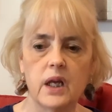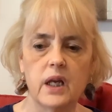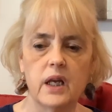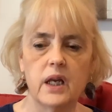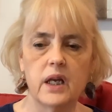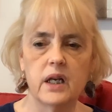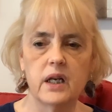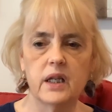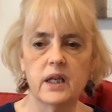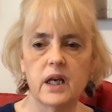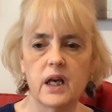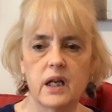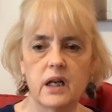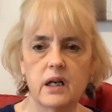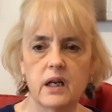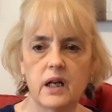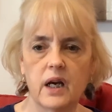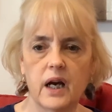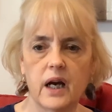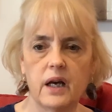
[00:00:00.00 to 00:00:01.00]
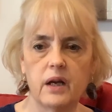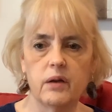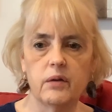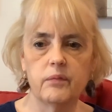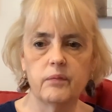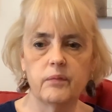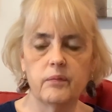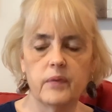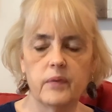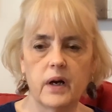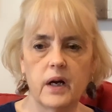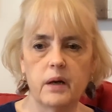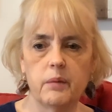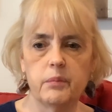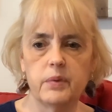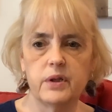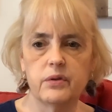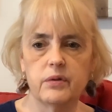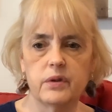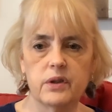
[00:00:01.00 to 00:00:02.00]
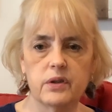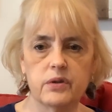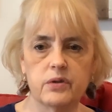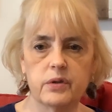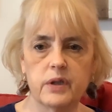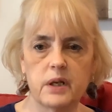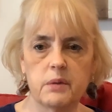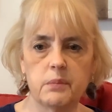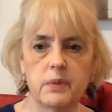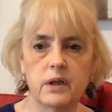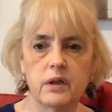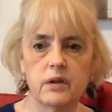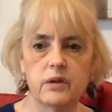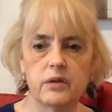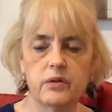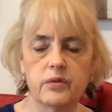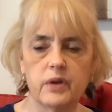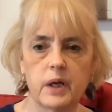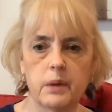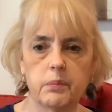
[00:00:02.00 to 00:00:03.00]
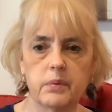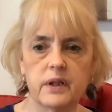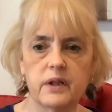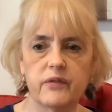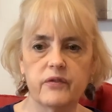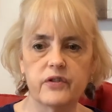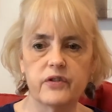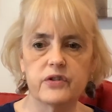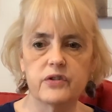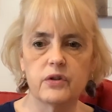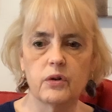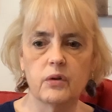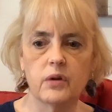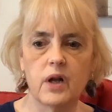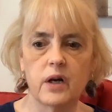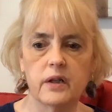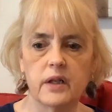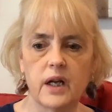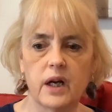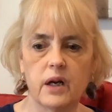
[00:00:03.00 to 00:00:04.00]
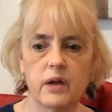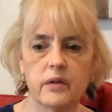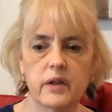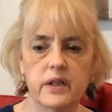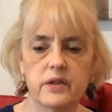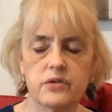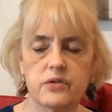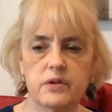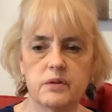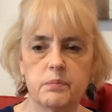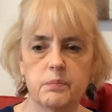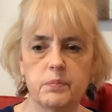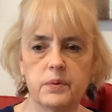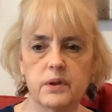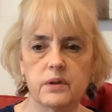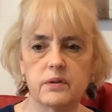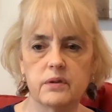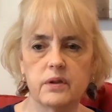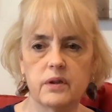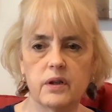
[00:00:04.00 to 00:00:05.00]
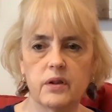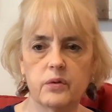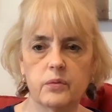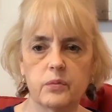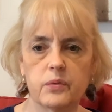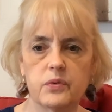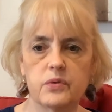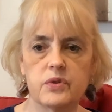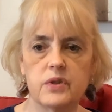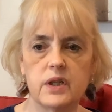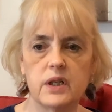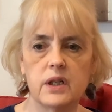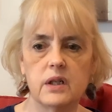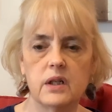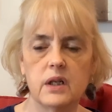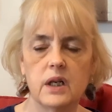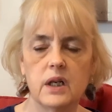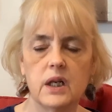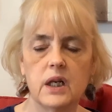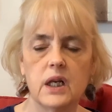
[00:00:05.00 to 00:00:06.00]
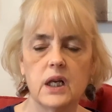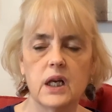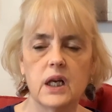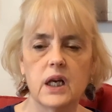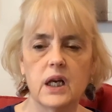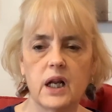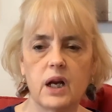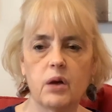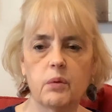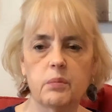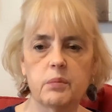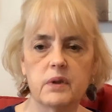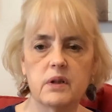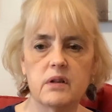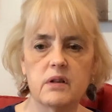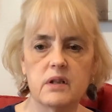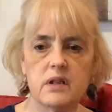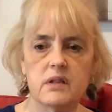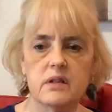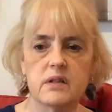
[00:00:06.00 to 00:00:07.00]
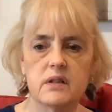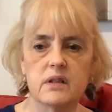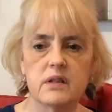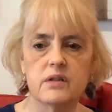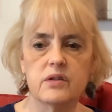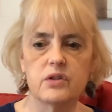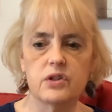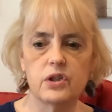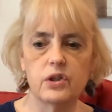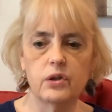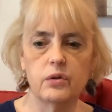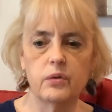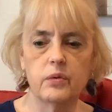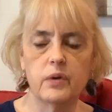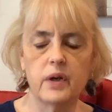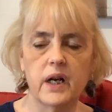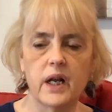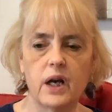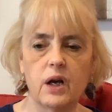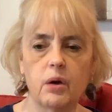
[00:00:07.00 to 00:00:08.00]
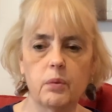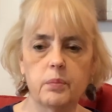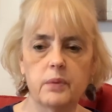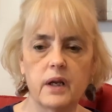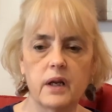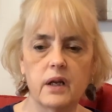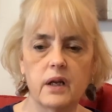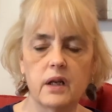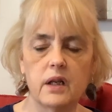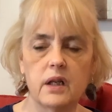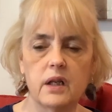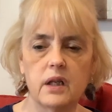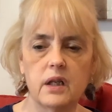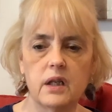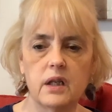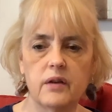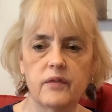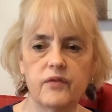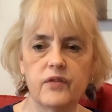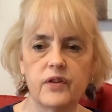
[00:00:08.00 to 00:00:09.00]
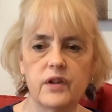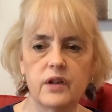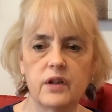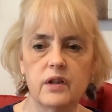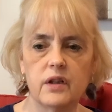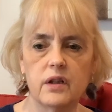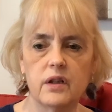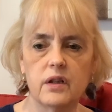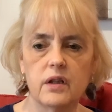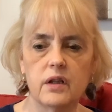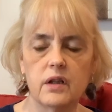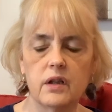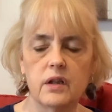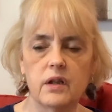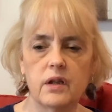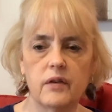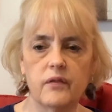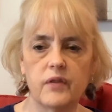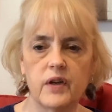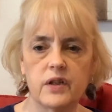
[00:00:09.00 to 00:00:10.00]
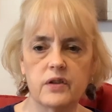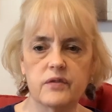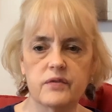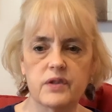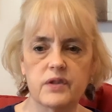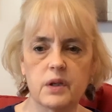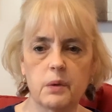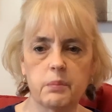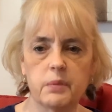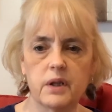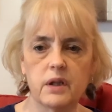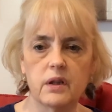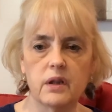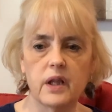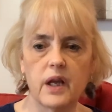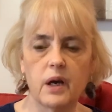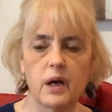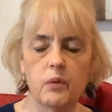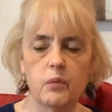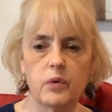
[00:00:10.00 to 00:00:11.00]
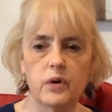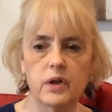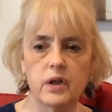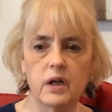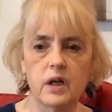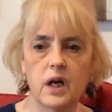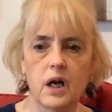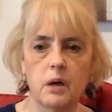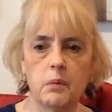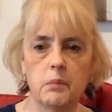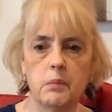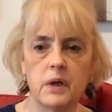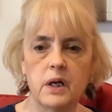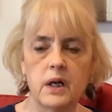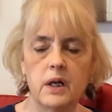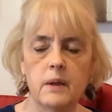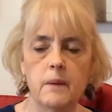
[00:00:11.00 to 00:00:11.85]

And again, I've been doing the treadmill and the trampoline for so long now, that's just built into the routine. And I hope that this is too. And I hope that if in the event of something that were to come,